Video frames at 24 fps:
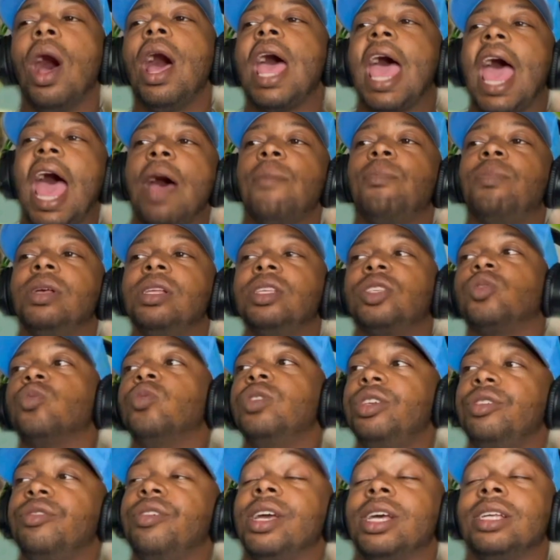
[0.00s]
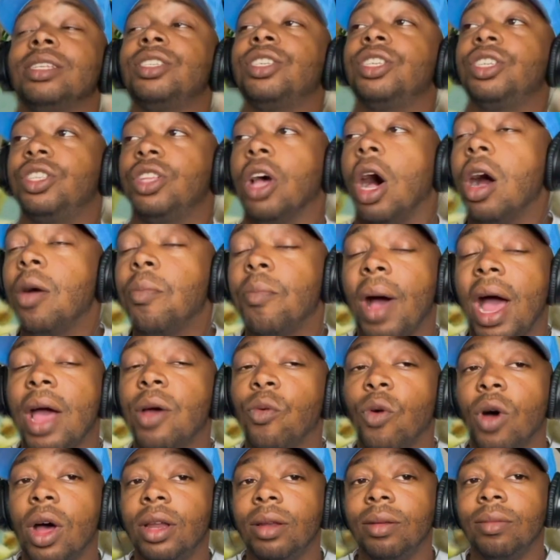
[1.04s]
happens when you get stung by
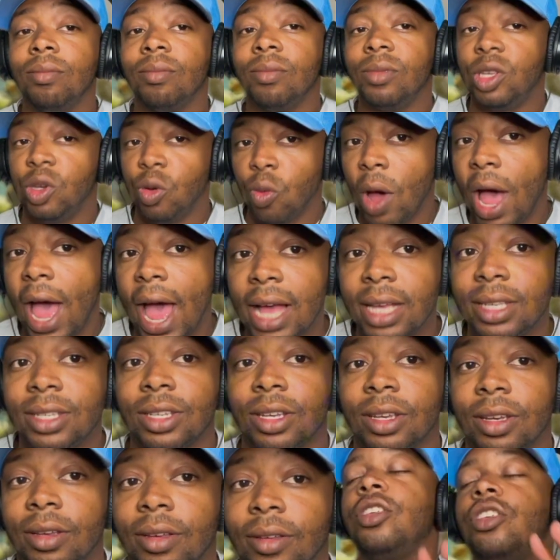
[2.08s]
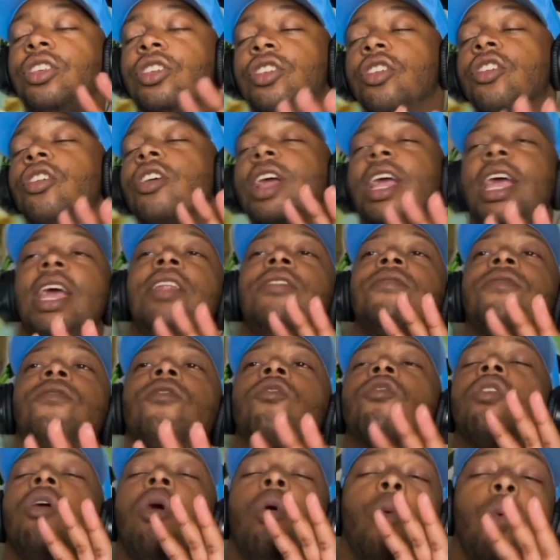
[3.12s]
one, you ask? You're in
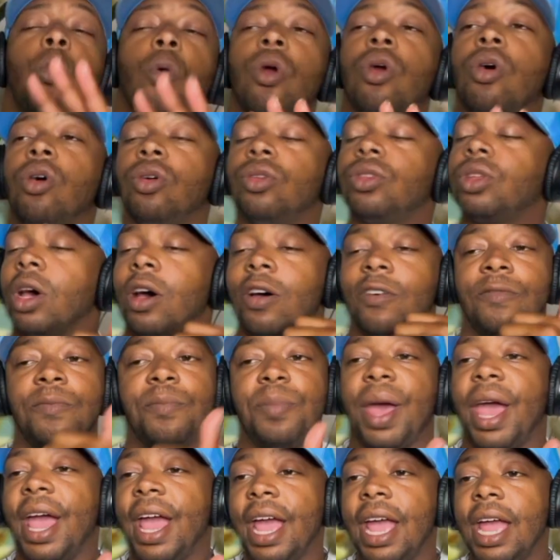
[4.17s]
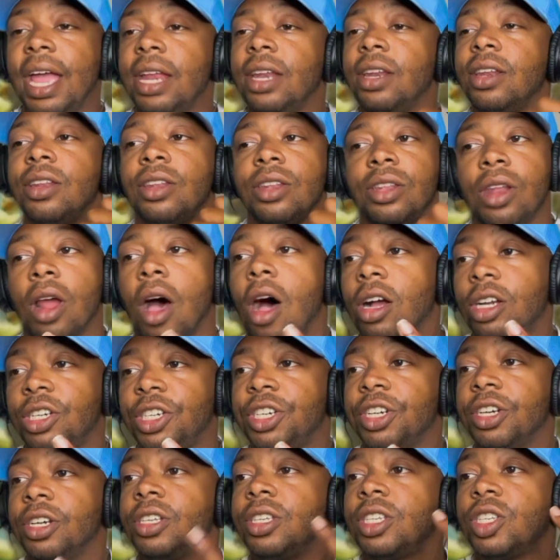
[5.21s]
for a world of pain,
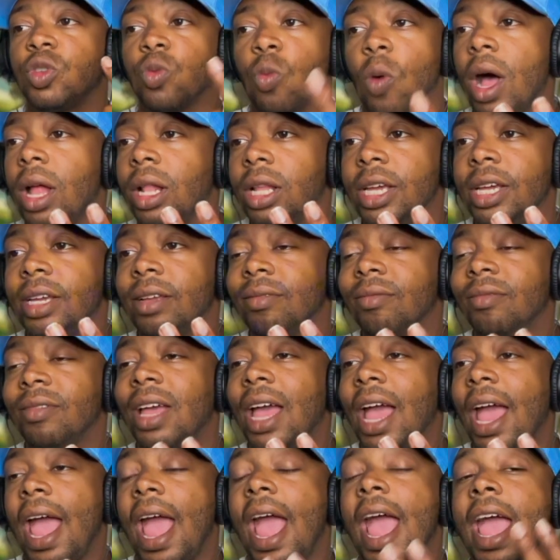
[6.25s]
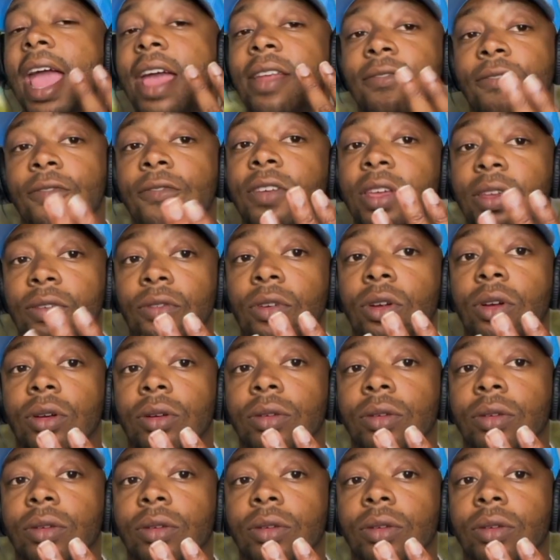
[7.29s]
nausea, swelling, and fever.